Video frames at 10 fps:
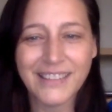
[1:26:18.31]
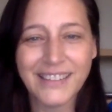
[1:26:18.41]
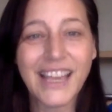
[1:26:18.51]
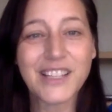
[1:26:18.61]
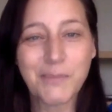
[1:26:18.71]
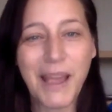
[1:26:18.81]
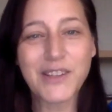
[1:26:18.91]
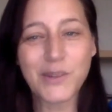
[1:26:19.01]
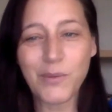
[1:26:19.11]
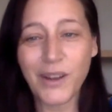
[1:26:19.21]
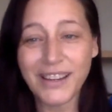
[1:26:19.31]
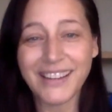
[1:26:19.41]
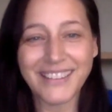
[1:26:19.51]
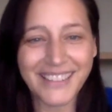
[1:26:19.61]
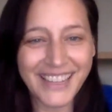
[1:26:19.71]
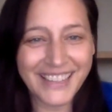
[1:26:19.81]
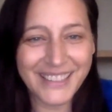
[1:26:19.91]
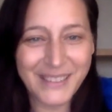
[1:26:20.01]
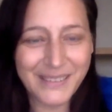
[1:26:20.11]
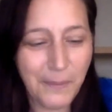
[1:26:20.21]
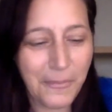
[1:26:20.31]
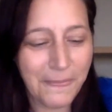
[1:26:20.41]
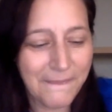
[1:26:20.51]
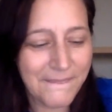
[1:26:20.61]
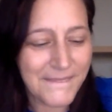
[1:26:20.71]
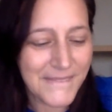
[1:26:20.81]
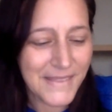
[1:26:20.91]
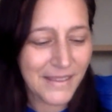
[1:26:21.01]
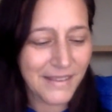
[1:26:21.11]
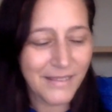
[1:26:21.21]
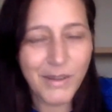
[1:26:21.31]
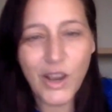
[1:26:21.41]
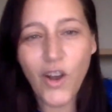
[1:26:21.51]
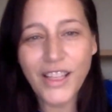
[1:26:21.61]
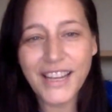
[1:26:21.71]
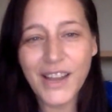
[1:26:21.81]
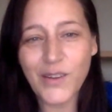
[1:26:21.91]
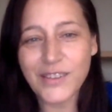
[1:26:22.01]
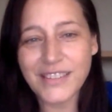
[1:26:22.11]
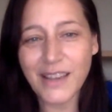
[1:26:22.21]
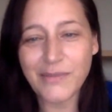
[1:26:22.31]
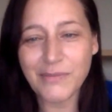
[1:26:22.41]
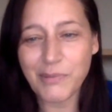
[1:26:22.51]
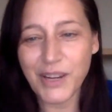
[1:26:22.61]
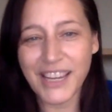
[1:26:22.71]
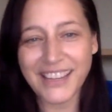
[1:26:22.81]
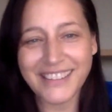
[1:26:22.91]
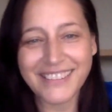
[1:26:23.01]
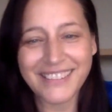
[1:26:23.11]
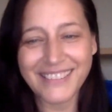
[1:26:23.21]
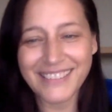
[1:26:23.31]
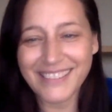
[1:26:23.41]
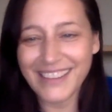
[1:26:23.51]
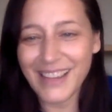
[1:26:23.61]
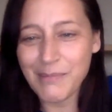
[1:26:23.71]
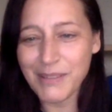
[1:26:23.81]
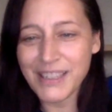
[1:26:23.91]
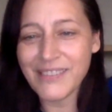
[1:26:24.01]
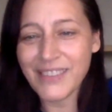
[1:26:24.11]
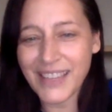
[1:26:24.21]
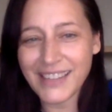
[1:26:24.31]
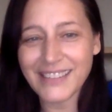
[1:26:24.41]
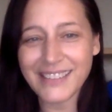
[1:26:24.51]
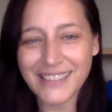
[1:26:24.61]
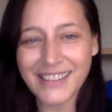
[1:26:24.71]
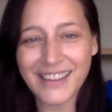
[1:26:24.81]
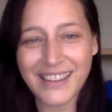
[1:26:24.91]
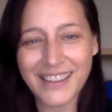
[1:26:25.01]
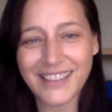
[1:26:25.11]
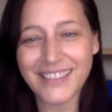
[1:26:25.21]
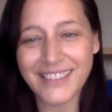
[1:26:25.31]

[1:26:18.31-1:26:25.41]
Yes, Batchawana. Yes. You call it out, Steph. Pray it. I believe that uh,